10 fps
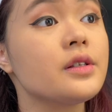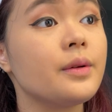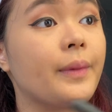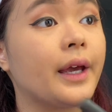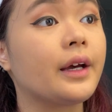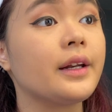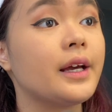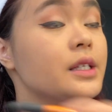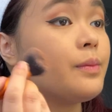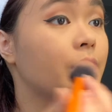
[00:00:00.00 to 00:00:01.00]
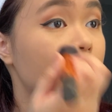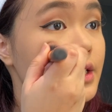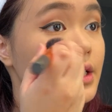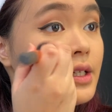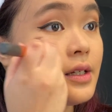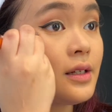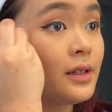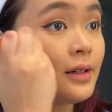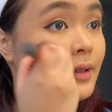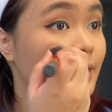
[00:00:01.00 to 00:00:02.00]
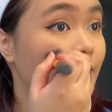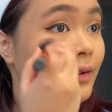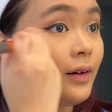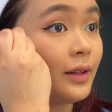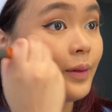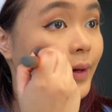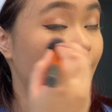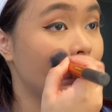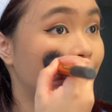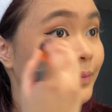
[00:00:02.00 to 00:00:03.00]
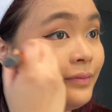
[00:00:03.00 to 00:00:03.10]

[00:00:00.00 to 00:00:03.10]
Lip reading: to make a nice blush all the way up.